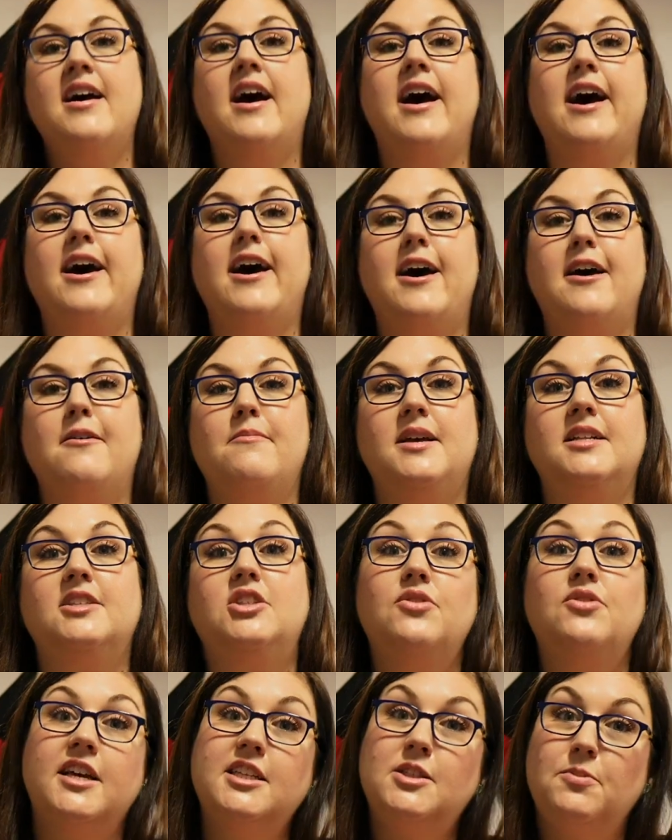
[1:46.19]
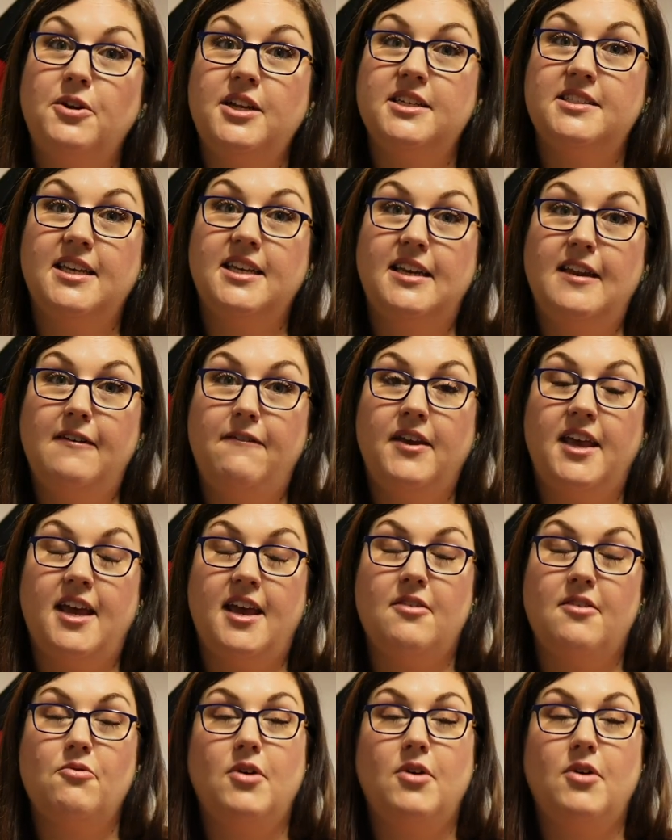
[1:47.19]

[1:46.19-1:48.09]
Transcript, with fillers: Um, and so that's pretty significant.